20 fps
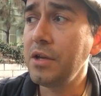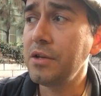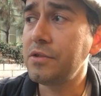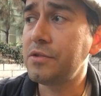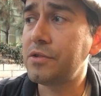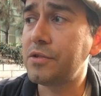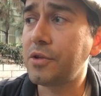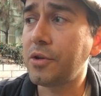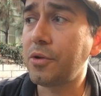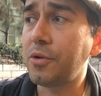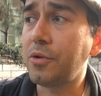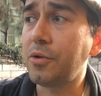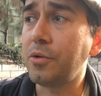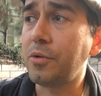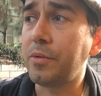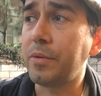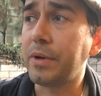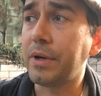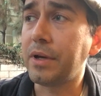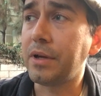
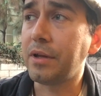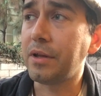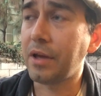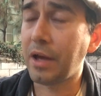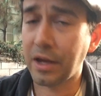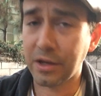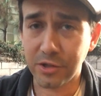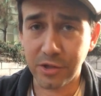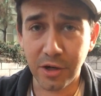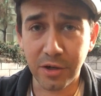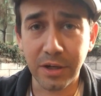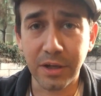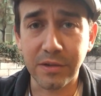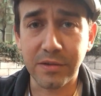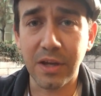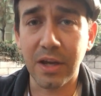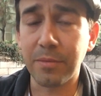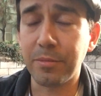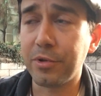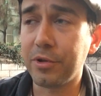So I shared an
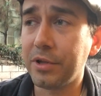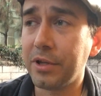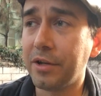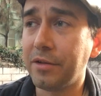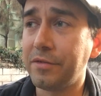example